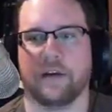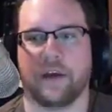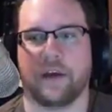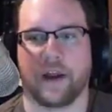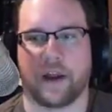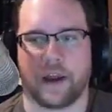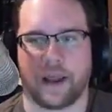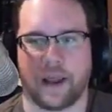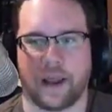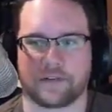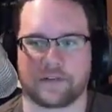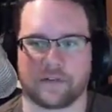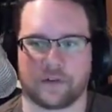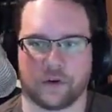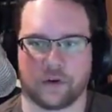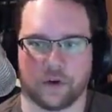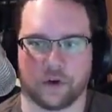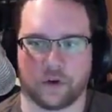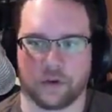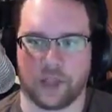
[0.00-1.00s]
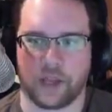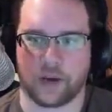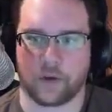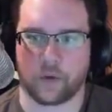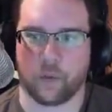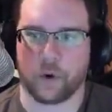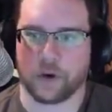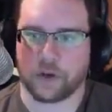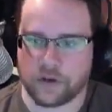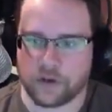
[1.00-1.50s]
And I asked her, like,
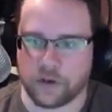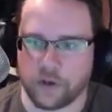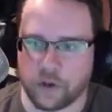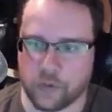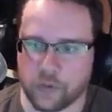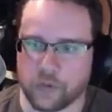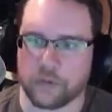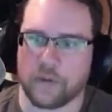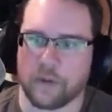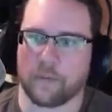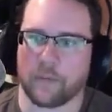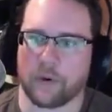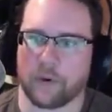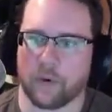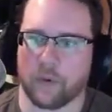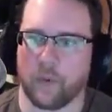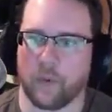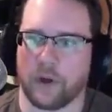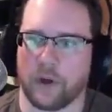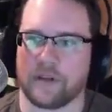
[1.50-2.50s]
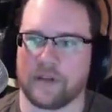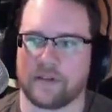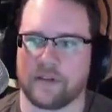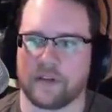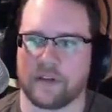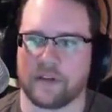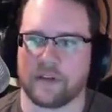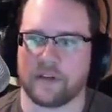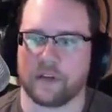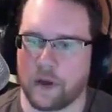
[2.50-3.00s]
what do you remember? What is
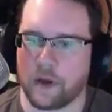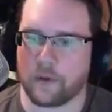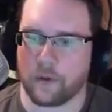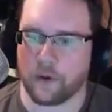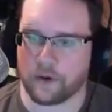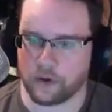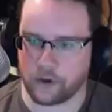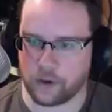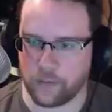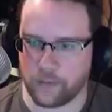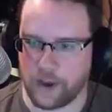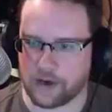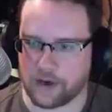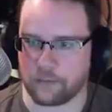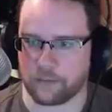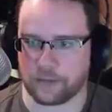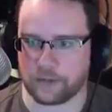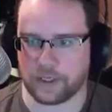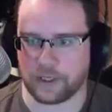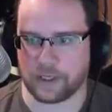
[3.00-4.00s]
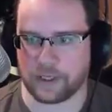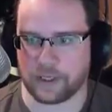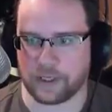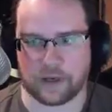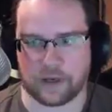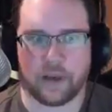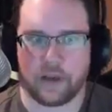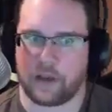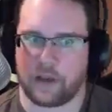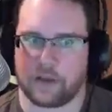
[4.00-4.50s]
it you might want to go back and
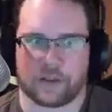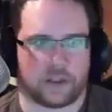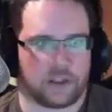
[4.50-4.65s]
play?